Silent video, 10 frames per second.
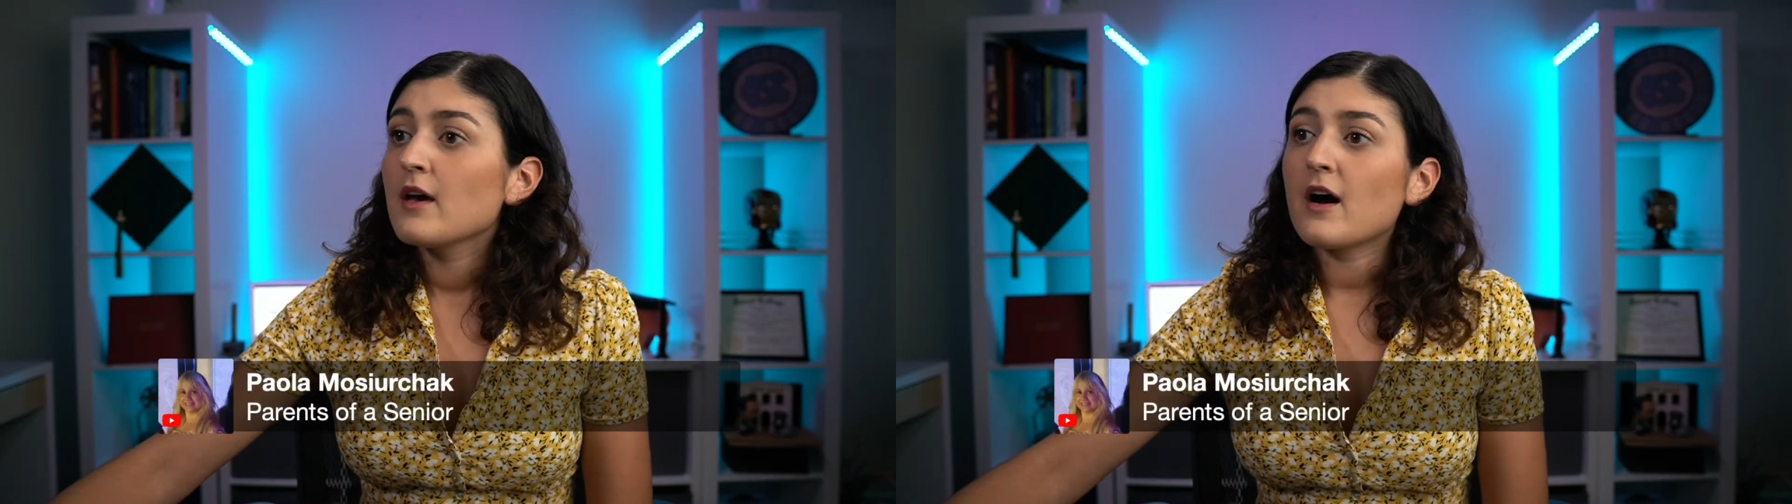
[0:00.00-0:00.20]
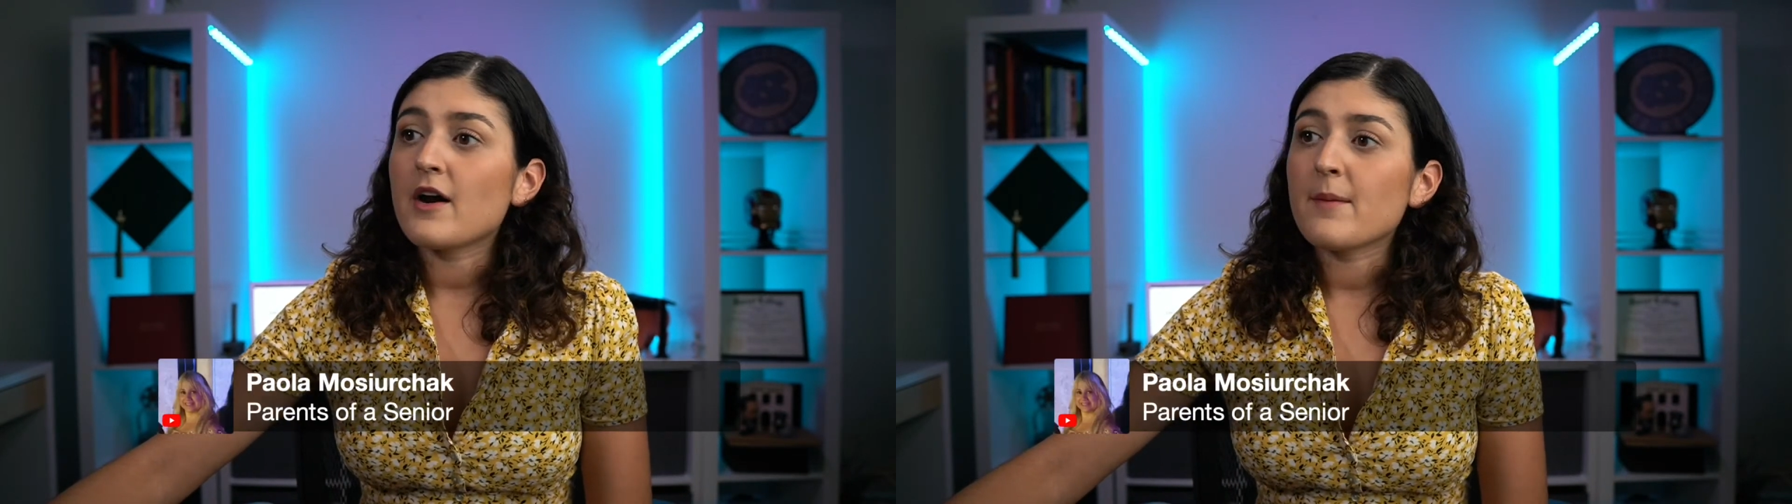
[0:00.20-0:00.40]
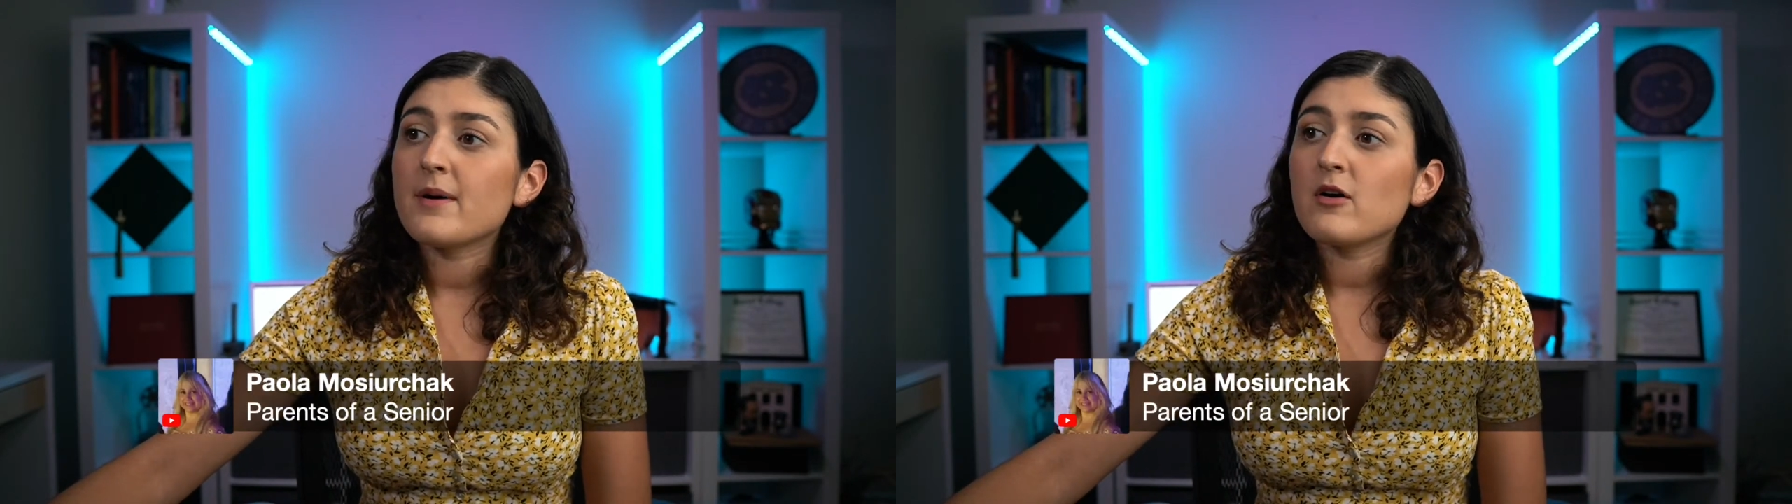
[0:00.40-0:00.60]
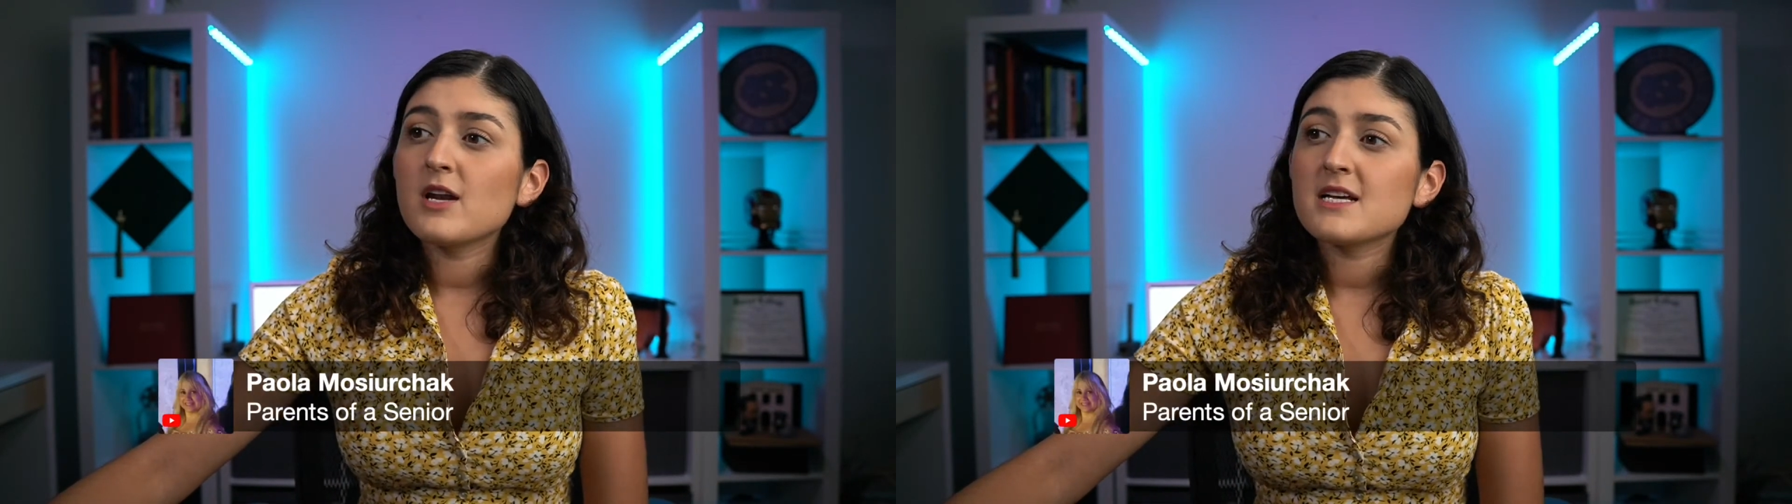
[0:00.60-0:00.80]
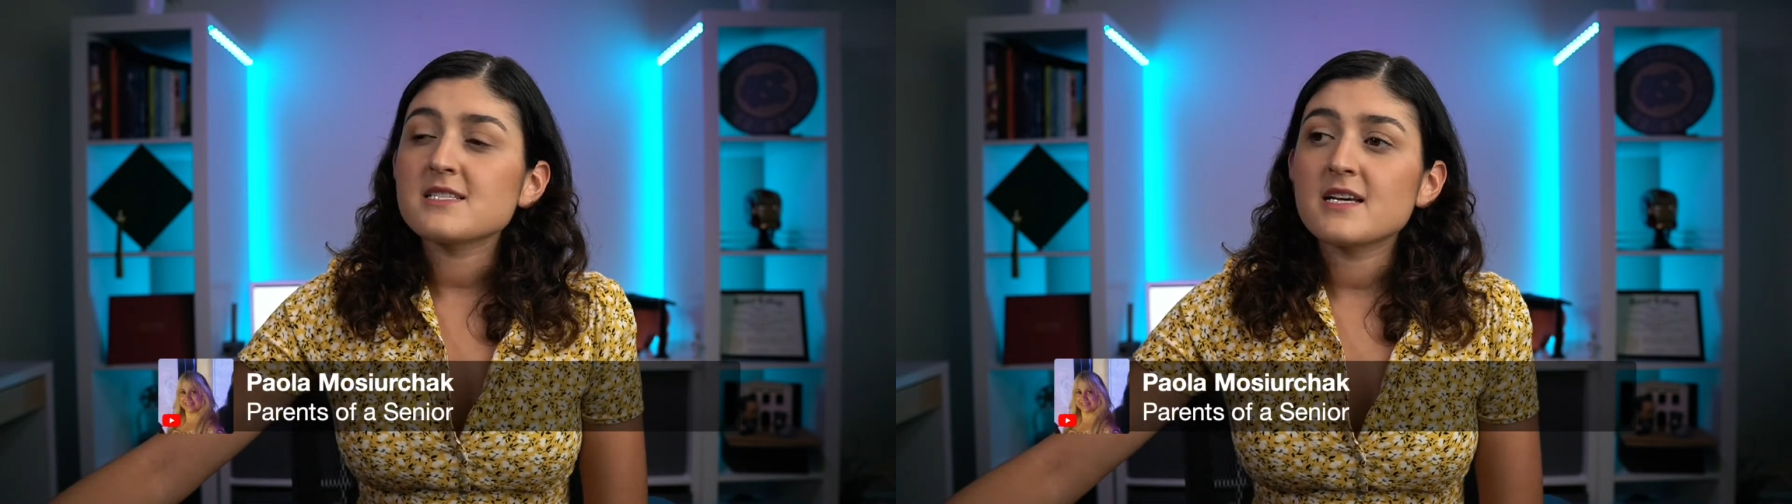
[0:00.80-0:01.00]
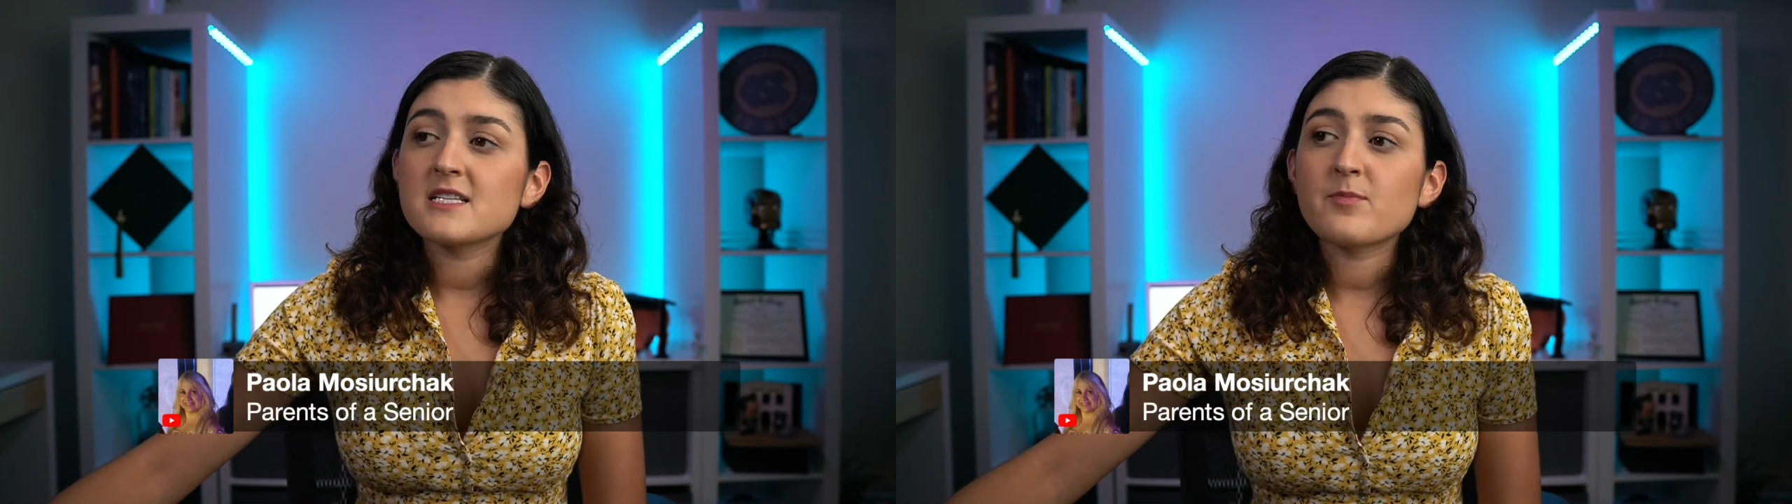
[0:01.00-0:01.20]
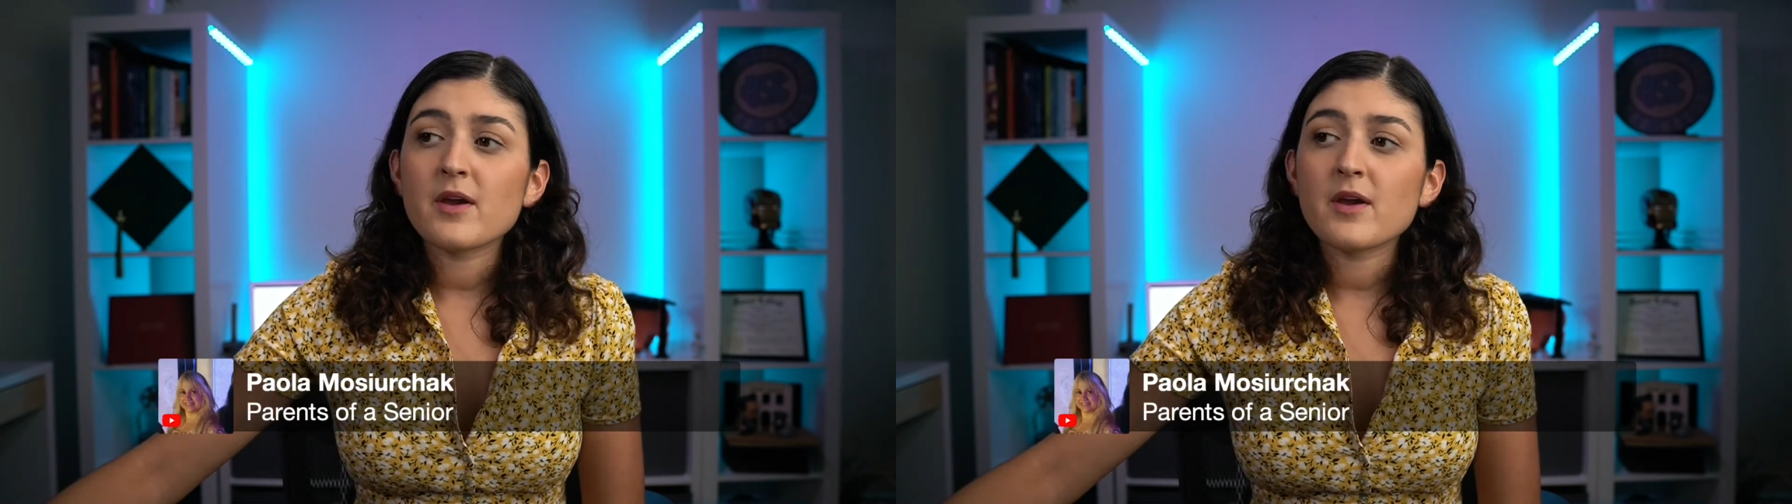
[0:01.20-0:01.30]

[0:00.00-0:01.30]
All right, Paola says,